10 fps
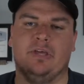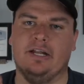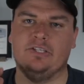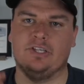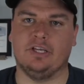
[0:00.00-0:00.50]

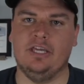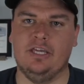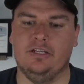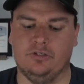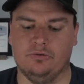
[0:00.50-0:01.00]
That is the
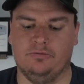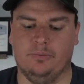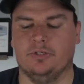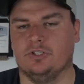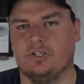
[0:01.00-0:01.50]
key to a
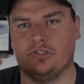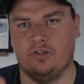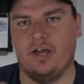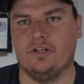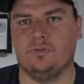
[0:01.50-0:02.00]
flipping jig, so
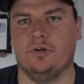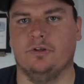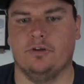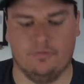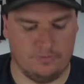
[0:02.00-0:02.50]
that is what you're looking